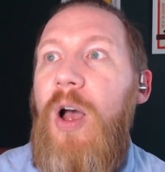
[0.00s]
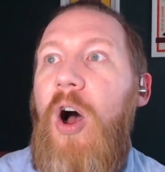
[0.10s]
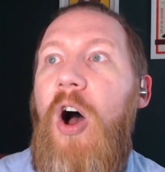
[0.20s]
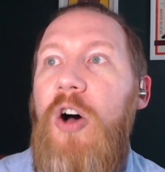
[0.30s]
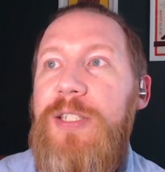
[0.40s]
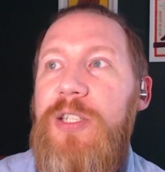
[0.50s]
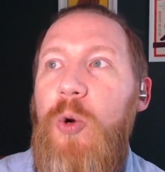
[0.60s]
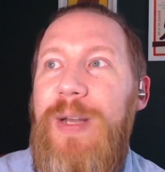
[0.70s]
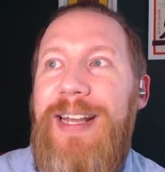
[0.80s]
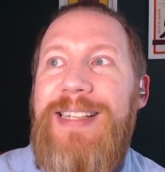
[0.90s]

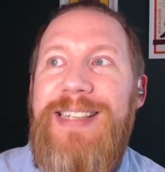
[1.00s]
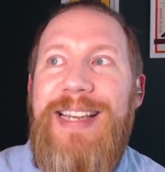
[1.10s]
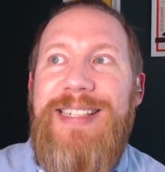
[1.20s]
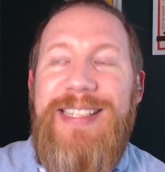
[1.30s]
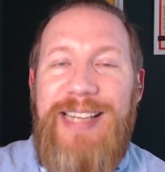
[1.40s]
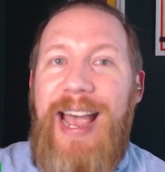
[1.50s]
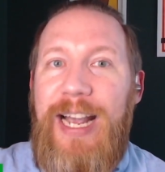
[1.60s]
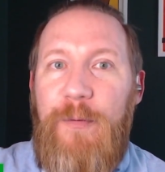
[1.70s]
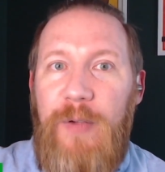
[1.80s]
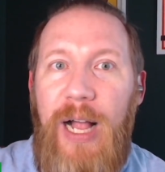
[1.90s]
also gets a
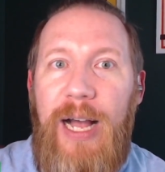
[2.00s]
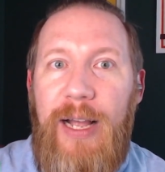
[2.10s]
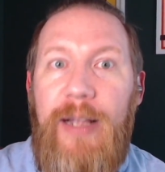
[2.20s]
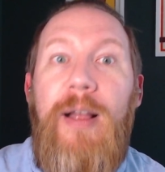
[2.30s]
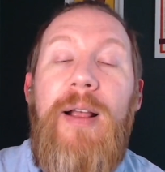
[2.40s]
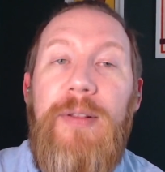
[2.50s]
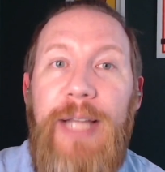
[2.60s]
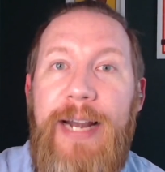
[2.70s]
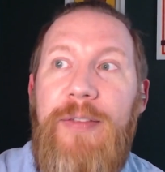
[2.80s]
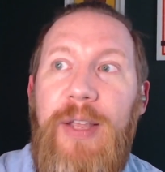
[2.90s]
sac fly
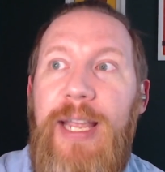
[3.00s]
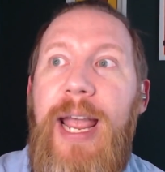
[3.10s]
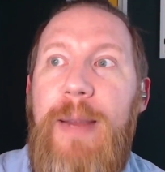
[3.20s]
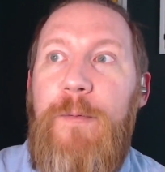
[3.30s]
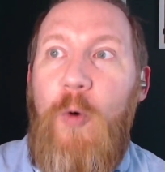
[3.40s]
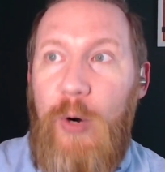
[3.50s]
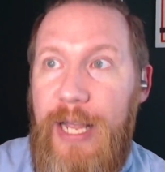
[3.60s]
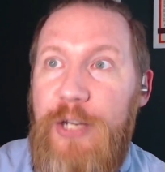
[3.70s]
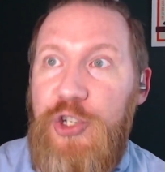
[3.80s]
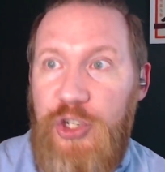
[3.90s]
late in the game for
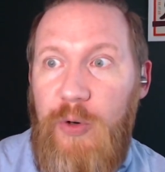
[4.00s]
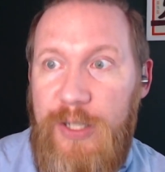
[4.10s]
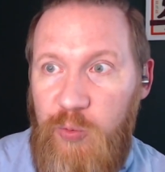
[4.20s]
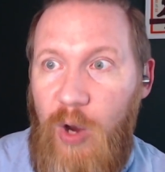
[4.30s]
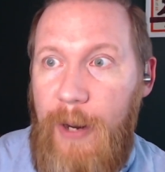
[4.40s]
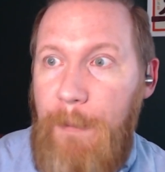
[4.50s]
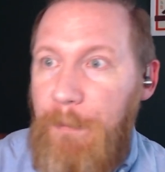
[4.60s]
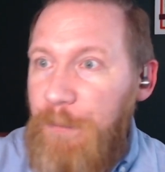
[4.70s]
an insurance run.